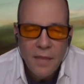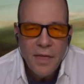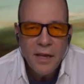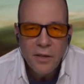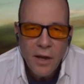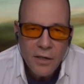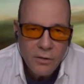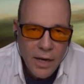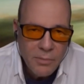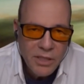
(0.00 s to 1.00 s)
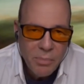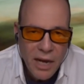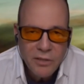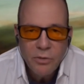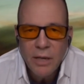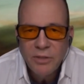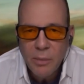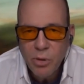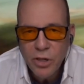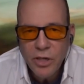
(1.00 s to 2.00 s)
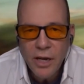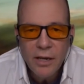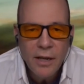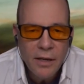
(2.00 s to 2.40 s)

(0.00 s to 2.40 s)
Yeah, thank you, Dr. Ramsey, Pastor Ramsey. I appreciate it.